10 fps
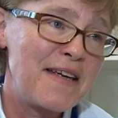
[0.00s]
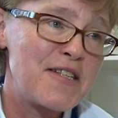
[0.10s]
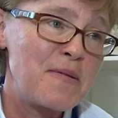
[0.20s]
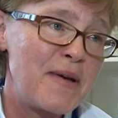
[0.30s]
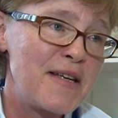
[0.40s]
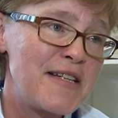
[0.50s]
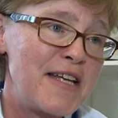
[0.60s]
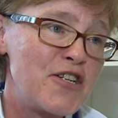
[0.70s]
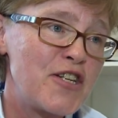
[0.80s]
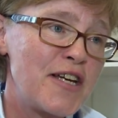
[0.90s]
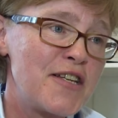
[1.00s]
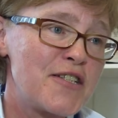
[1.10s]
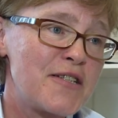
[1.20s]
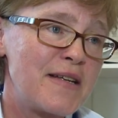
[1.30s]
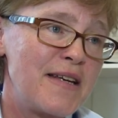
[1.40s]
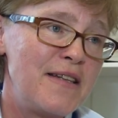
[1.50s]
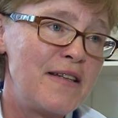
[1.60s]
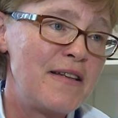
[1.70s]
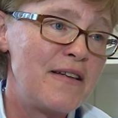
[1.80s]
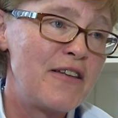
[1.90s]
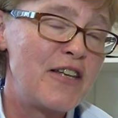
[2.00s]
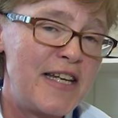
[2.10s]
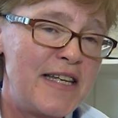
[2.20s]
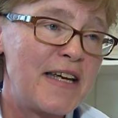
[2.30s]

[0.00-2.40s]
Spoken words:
think it's the best NHS in the United